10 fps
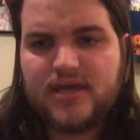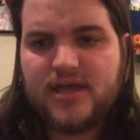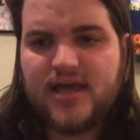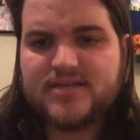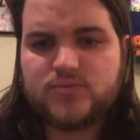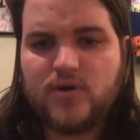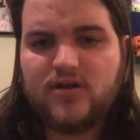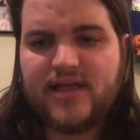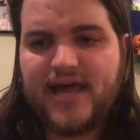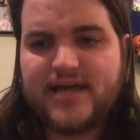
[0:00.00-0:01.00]
as
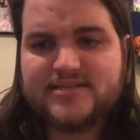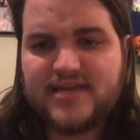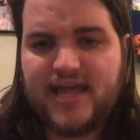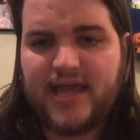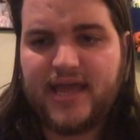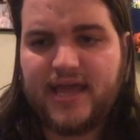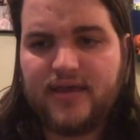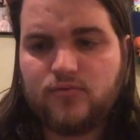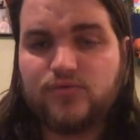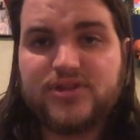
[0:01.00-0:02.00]
well as
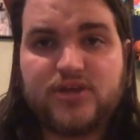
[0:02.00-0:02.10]
a really